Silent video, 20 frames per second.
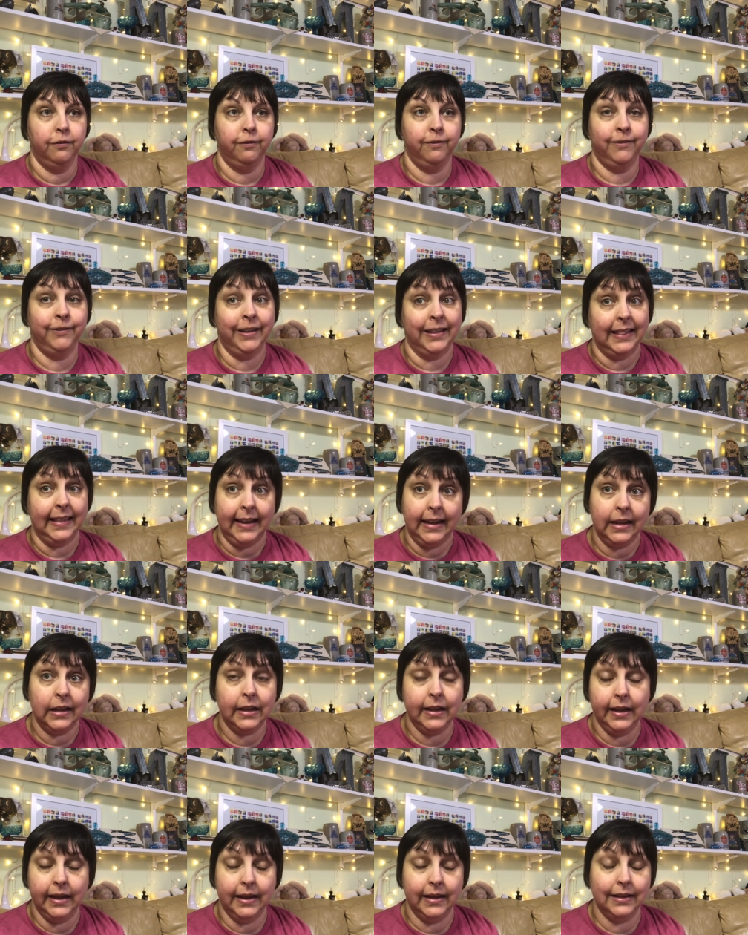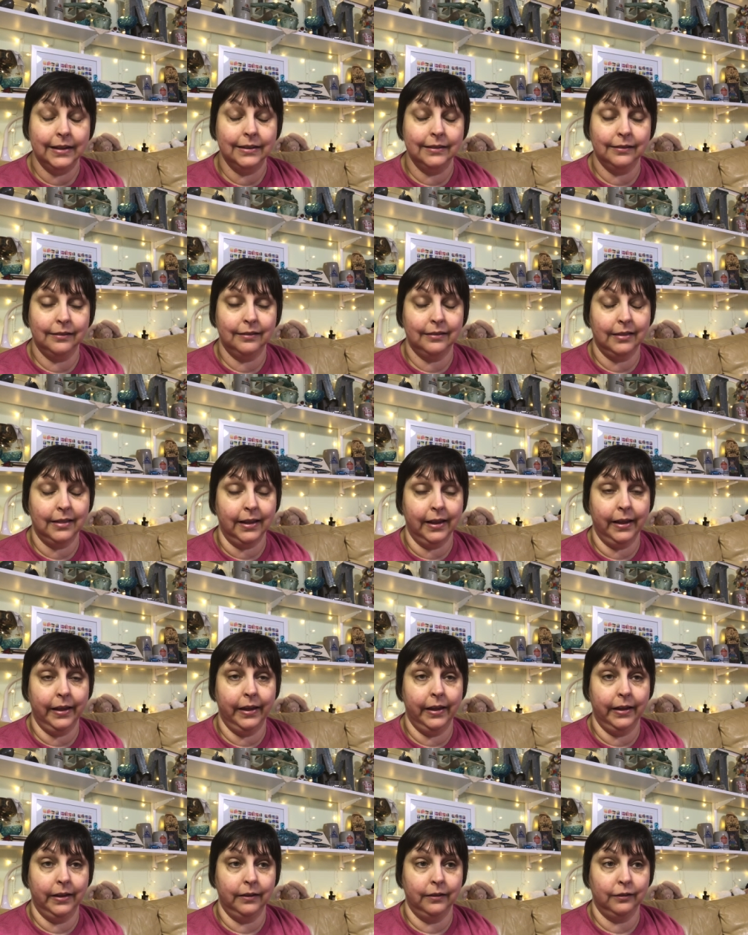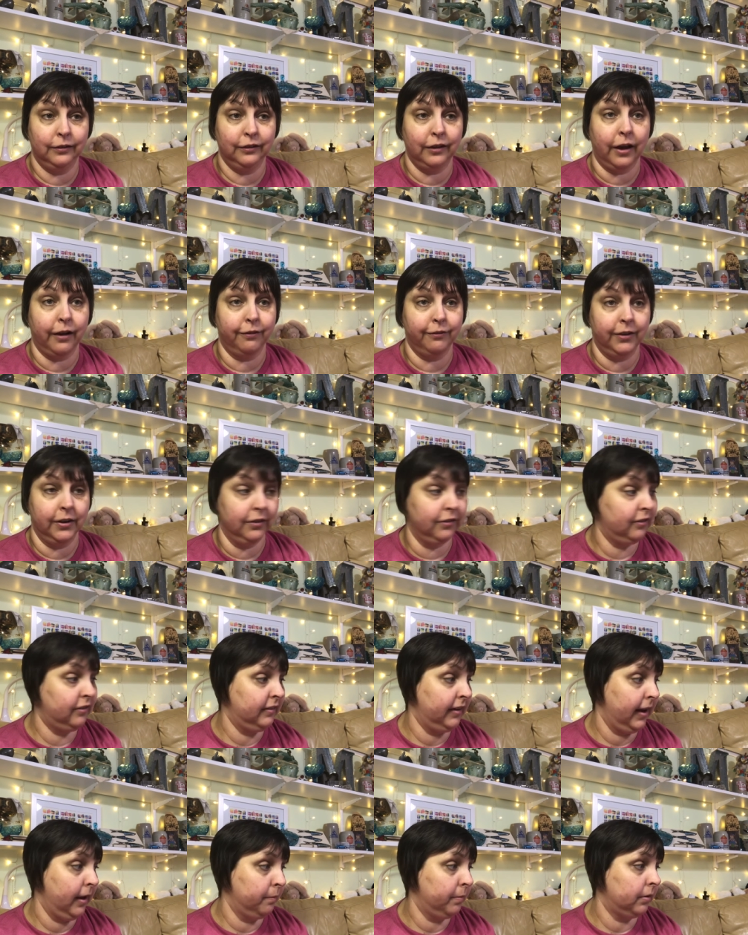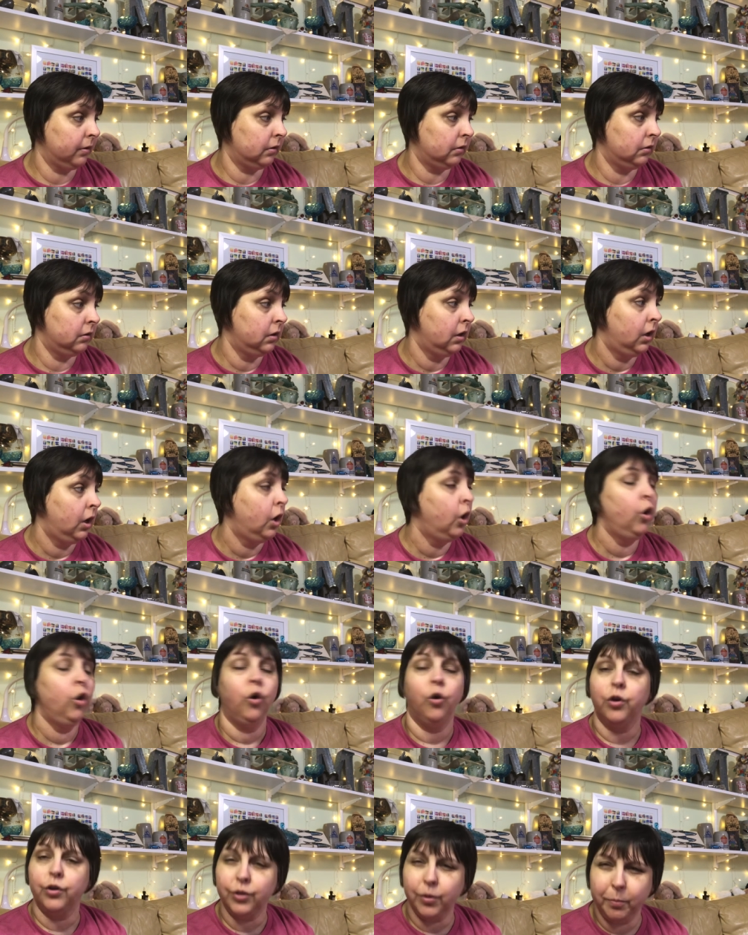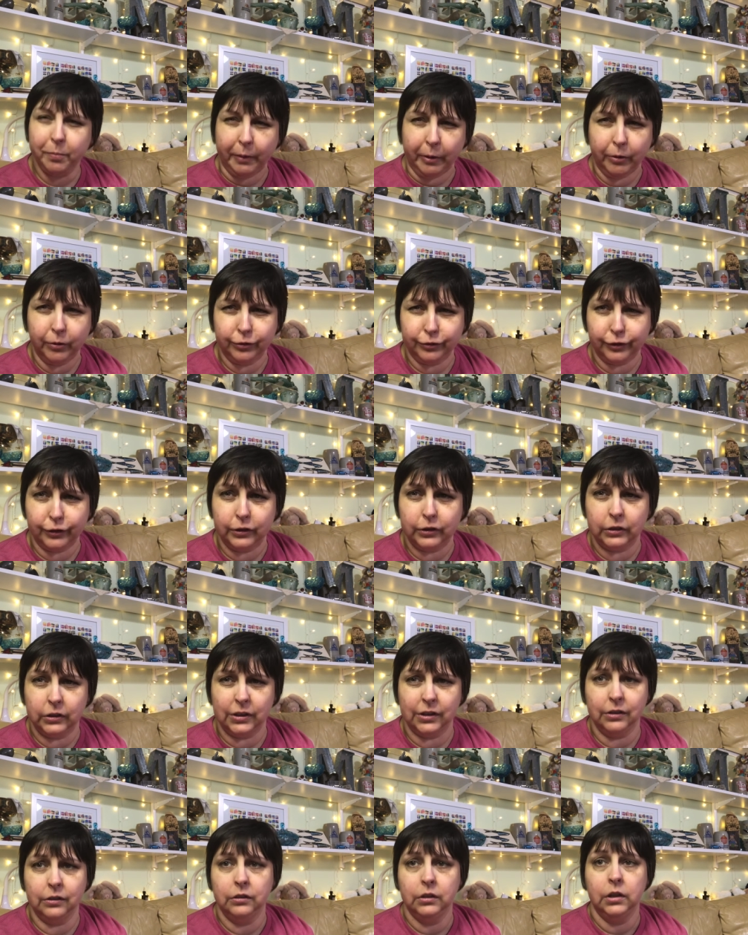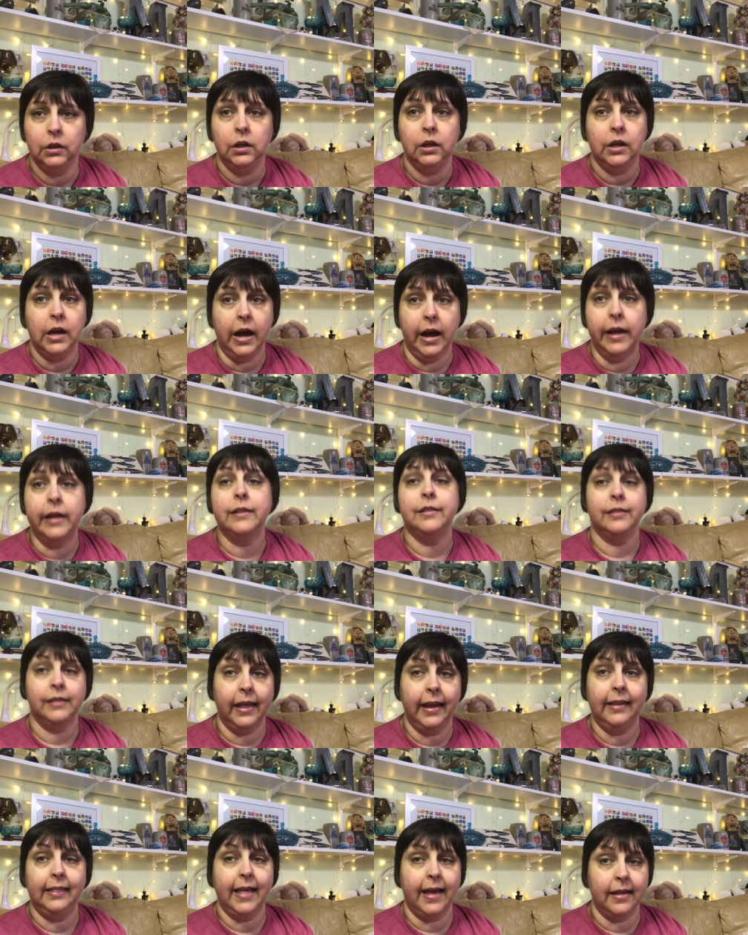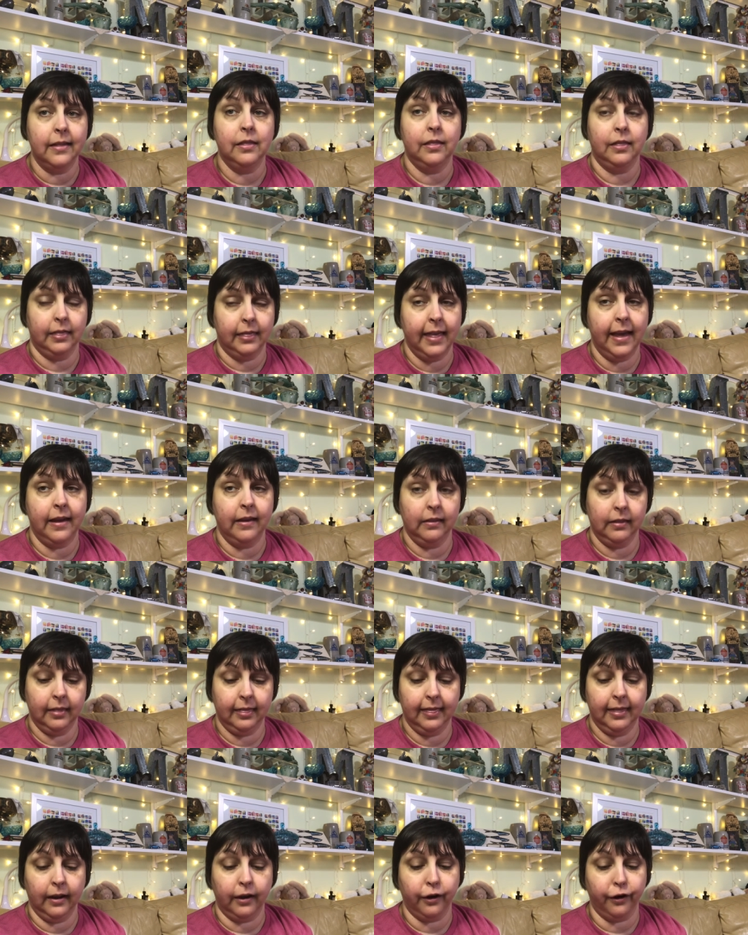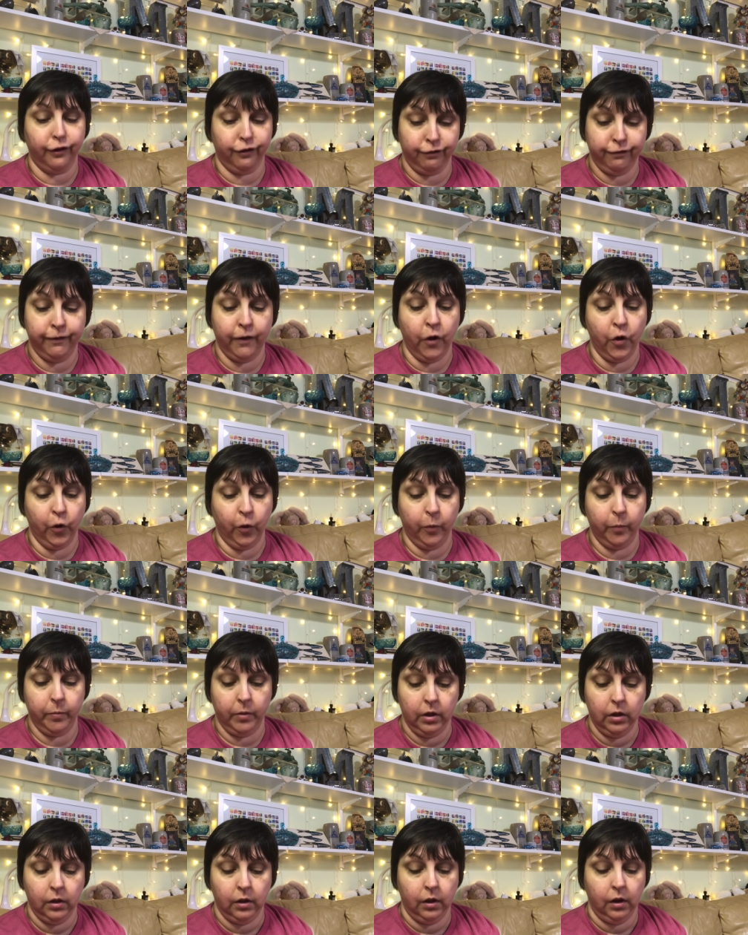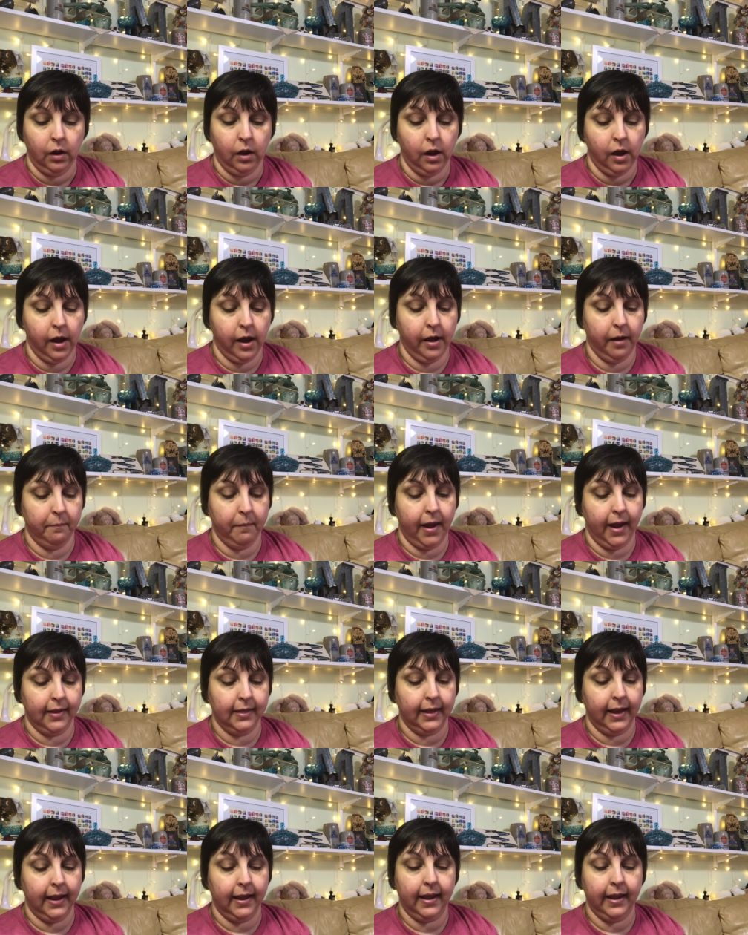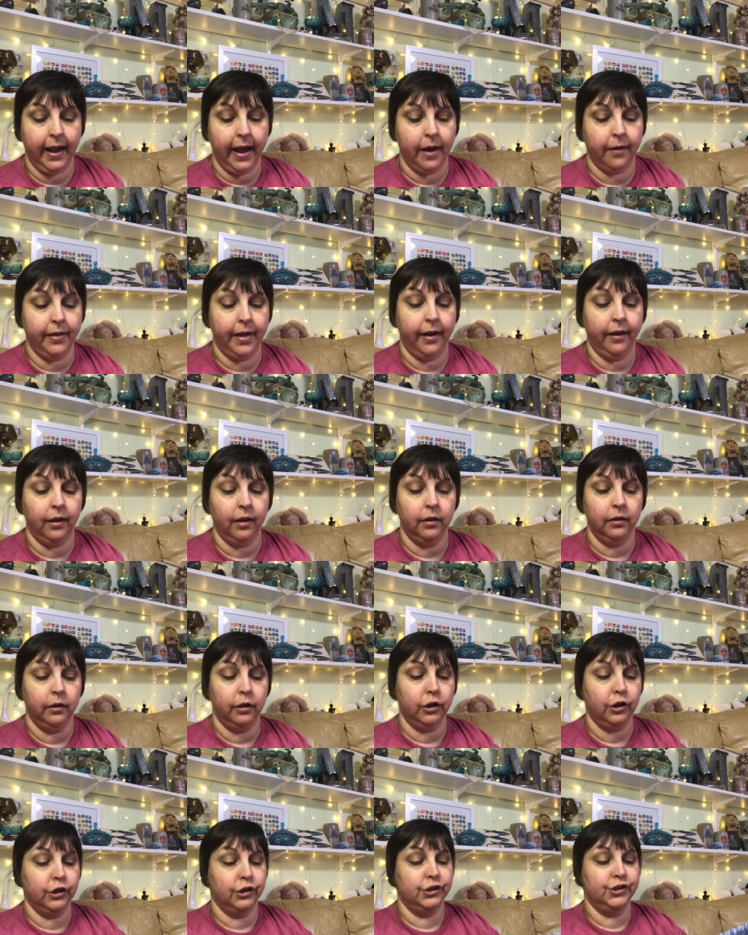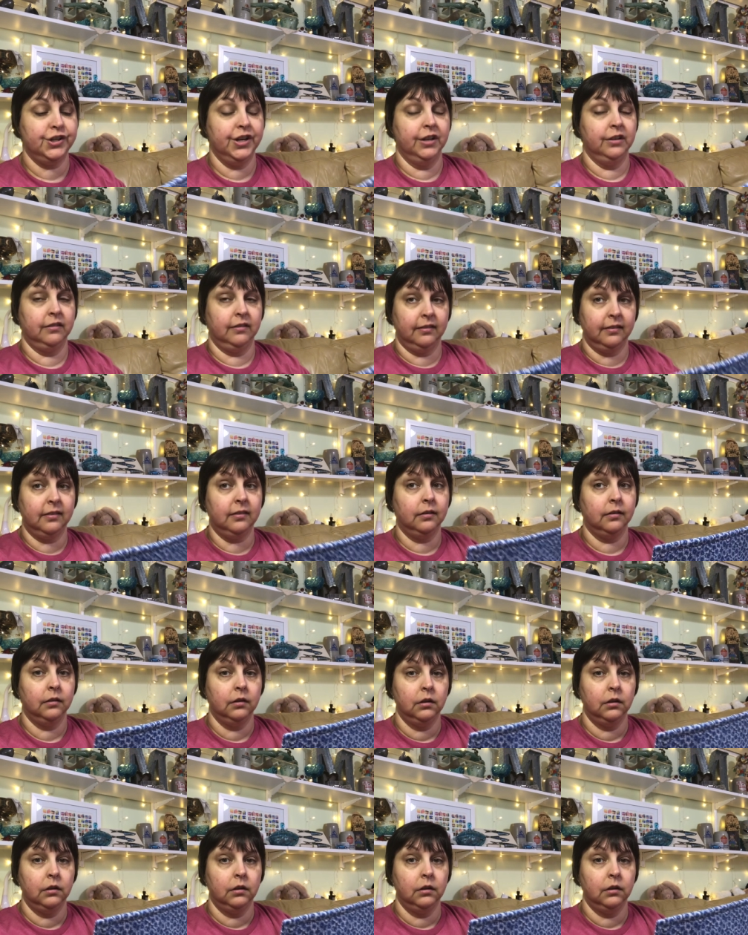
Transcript: filling is the soft and stable or the Bosal, uh, like that that thicker foam um, I like how that cushions,